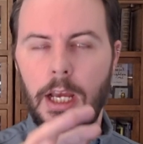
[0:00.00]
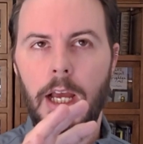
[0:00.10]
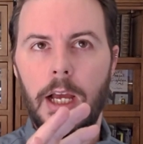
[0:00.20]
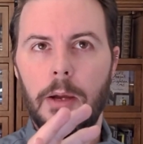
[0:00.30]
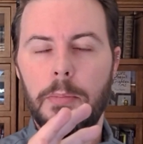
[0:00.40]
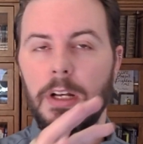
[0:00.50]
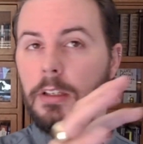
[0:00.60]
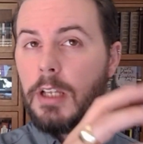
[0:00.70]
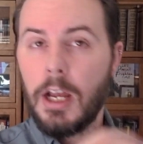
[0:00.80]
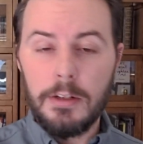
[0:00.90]
But a
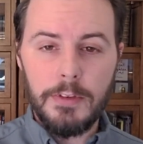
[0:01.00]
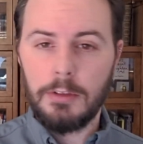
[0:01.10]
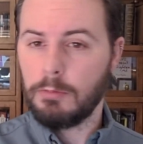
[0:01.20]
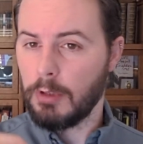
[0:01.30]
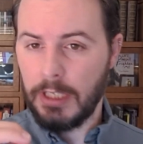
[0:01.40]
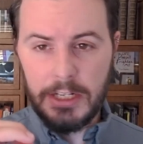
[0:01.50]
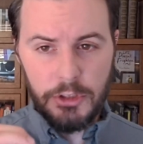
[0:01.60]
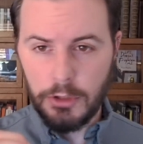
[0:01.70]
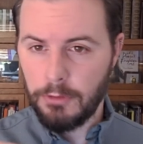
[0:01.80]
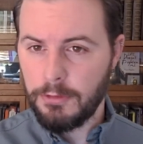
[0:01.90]
lot of the
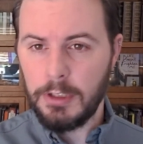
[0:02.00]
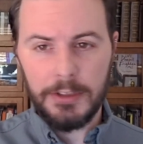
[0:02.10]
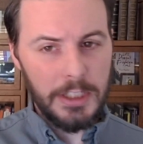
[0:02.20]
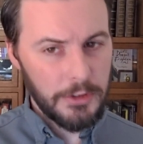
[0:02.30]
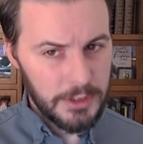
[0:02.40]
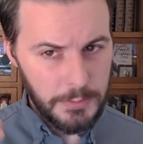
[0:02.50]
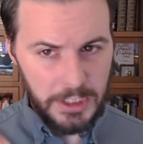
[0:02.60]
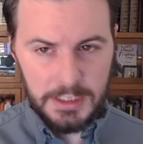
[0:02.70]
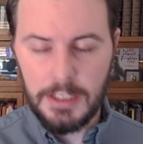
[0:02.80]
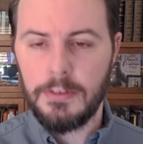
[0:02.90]
relational field,
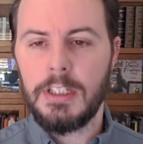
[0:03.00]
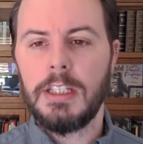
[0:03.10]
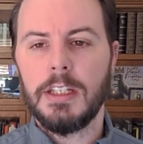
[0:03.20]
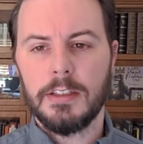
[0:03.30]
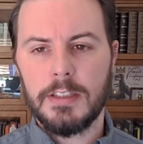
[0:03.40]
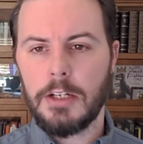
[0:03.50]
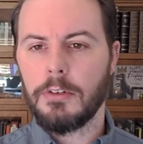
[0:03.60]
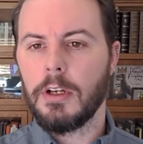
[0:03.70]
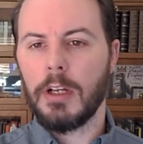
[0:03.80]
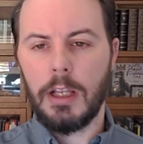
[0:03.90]
intersubjectivity,
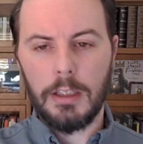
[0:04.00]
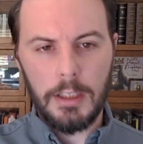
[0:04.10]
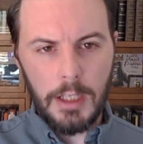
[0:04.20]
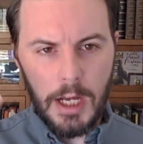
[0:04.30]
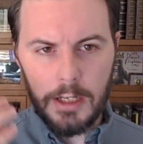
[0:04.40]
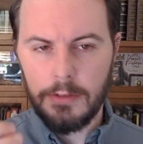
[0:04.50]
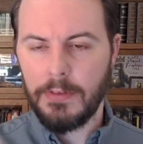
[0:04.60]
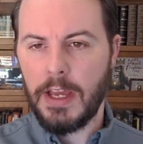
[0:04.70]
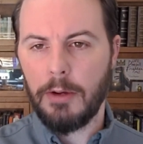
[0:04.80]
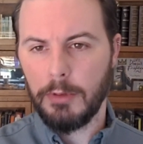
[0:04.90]
etc., a lot of
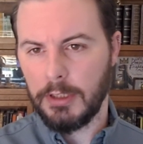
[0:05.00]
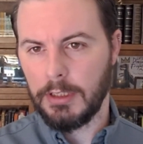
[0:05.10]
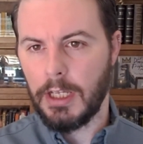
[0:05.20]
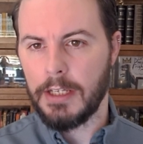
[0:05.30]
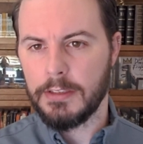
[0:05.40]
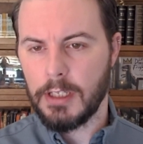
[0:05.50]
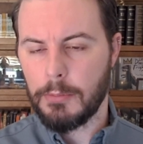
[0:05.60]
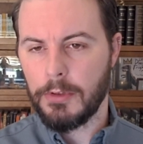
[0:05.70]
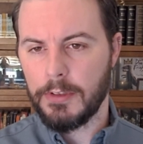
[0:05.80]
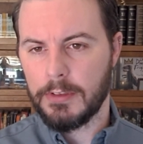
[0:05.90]
that really lines
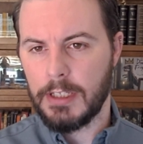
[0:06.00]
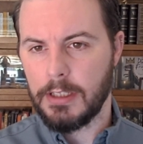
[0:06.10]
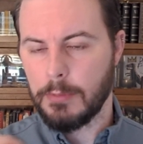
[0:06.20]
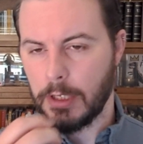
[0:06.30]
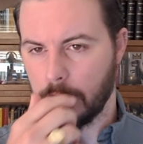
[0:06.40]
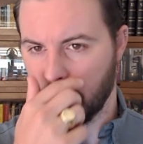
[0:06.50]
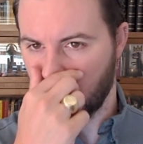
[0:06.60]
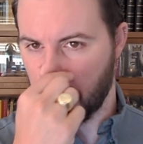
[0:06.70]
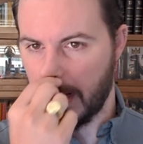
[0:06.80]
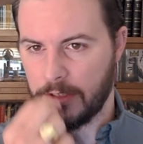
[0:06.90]
up with this idea about
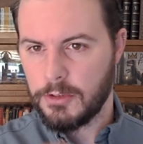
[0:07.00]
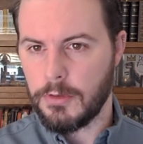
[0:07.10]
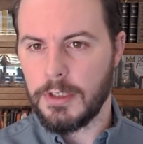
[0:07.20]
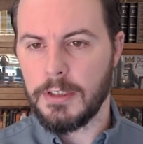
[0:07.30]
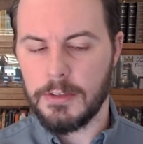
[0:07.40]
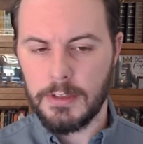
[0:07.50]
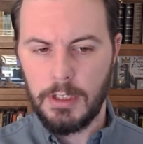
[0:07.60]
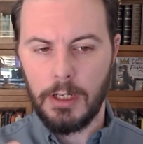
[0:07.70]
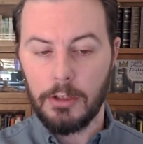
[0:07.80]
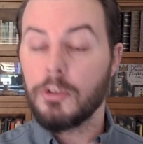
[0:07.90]
control mastery's
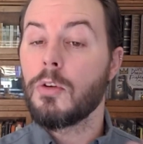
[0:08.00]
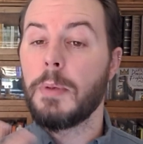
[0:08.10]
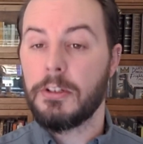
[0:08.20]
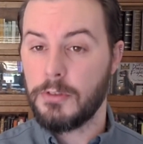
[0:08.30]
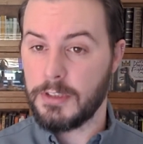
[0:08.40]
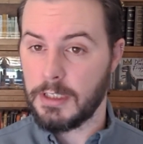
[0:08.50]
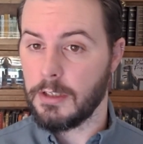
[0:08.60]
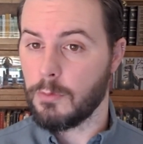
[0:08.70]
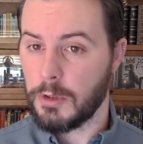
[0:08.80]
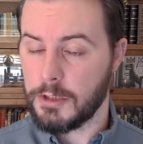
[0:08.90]
idea
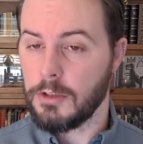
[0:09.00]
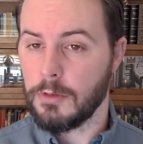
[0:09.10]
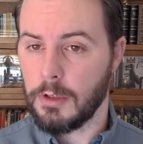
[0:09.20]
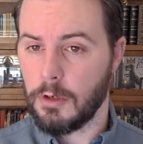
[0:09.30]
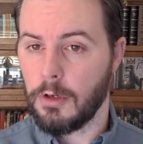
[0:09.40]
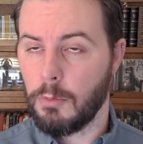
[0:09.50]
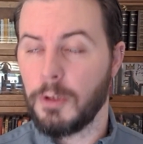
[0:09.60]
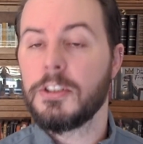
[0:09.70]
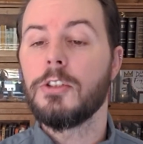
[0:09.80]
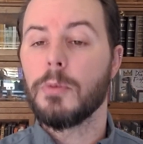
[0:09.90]
of what
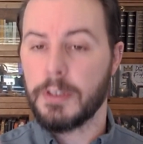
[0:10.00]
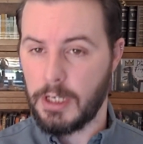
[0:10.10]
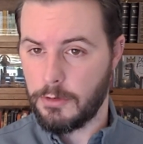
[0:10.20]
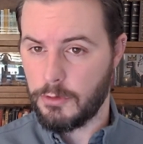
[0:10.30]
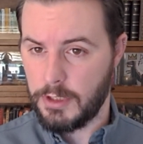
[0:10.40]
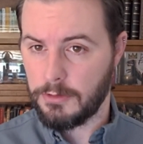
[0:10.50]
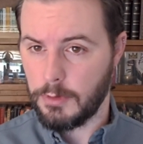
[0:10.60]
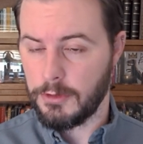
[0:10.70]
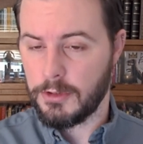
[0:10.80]
to do with countertransference.